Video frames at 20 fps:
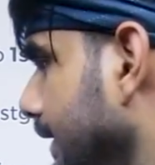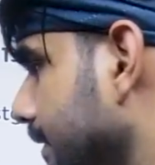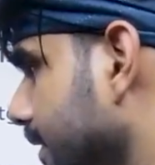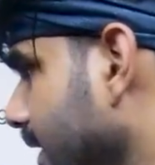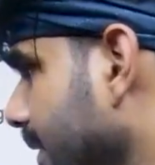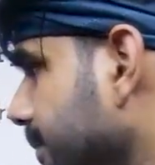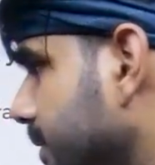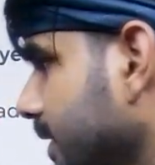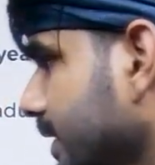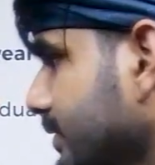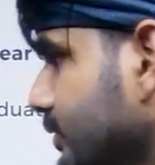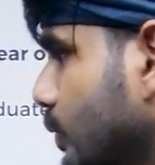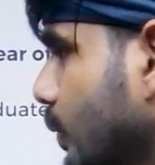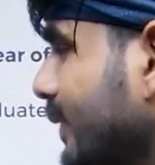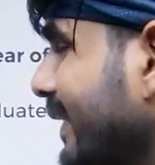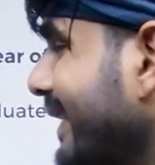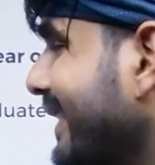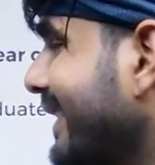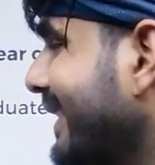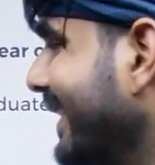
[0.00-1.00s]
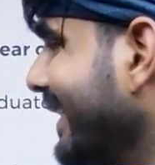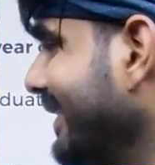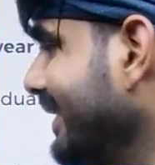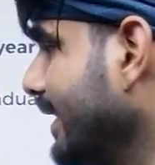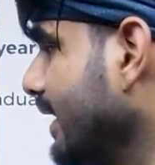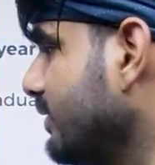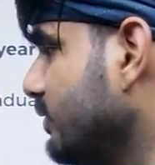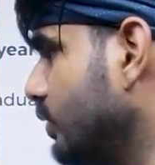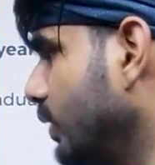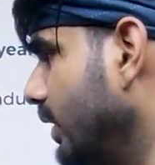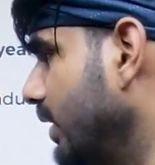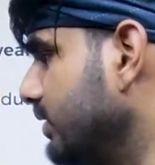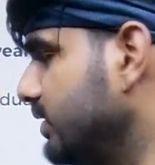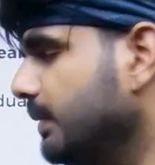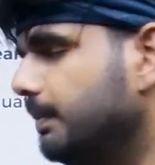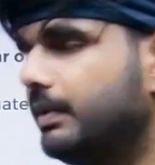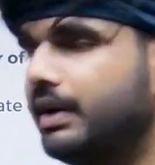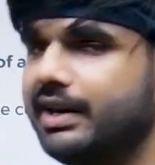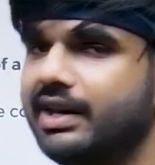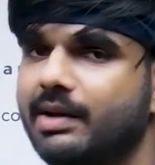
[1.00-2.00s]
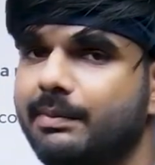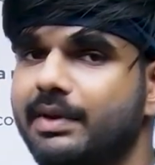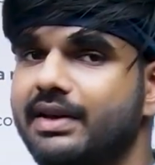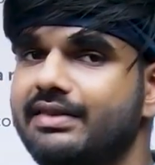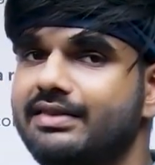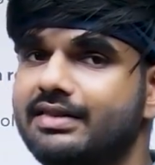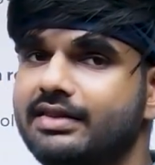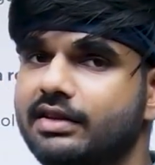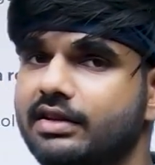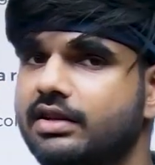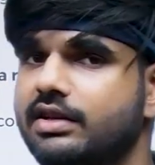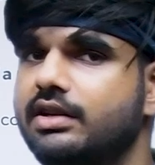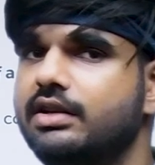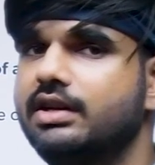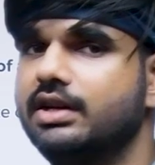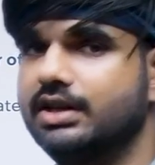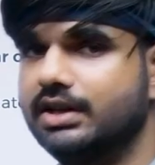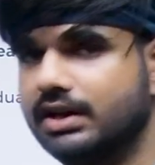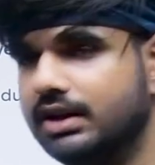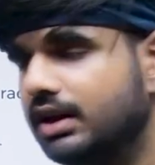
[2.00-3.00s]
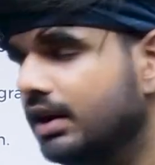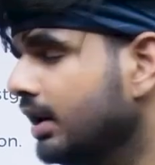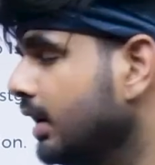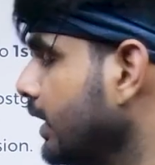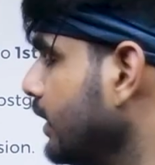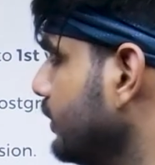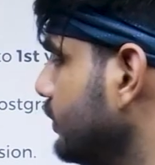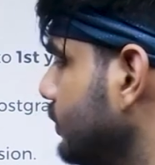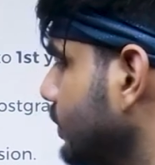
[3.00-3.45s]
name suggests, Kotak Kanya Scholarship. Kanya means girl. So